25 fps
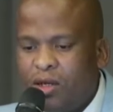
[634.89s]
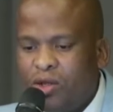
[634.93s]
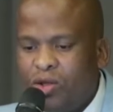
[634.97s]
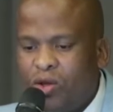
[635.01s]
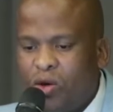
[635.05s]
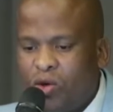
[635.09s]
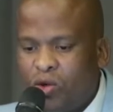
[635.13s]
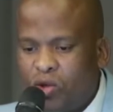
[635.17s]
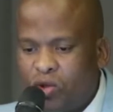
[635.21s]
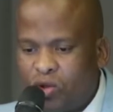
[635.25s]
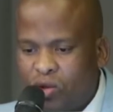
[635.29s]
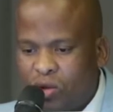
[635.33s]

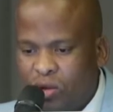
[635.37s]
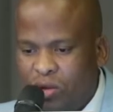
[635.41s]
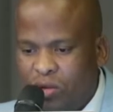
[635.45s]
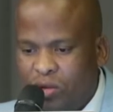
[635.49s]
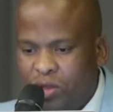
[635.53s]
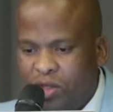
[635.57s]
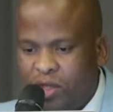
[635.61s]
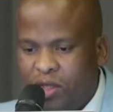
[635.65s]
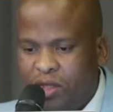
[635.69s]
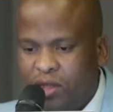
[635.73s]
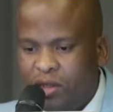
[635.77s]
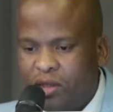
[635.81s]
those
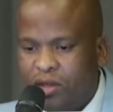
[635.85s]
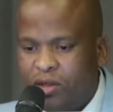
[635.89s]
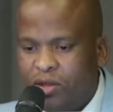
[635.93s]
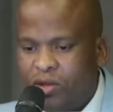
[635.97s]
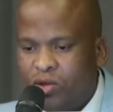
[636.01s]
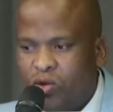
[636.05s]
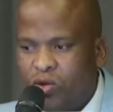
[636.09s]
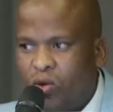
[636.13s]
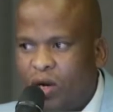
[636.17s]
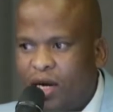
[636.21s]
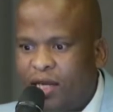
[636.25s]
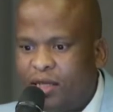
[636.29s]
solutions,
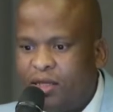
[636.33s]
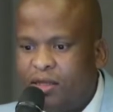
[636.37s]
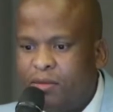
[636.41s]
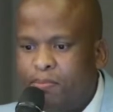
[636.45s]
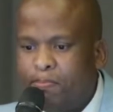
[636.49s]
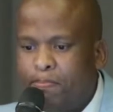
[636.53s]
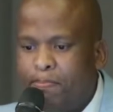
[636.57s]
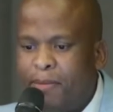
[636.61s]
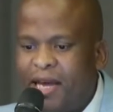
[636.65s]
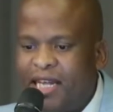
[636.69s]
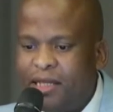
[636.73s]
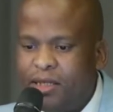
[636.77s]
towards
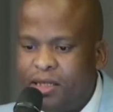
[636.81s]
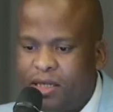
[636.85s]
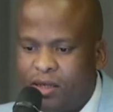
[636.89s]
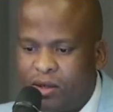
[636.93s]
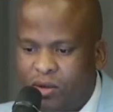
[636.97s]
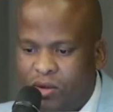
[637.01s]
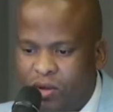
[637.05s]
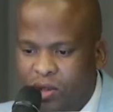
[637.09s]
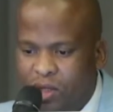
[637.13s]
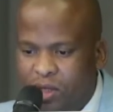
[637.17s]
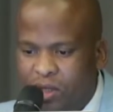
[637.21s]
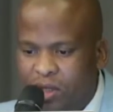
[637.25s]
better
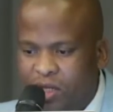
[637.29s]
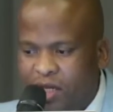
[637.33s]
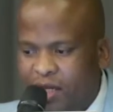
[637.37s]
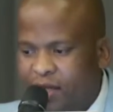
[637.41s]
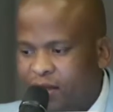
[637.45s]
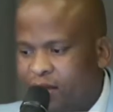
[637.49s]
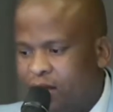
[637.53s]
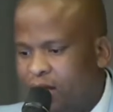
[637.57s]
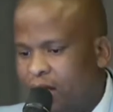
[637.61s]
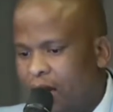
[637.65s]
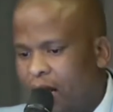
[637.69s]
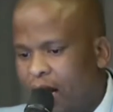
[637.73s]

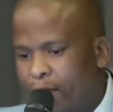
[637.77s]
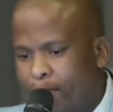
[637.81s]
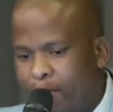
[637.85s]
auditors,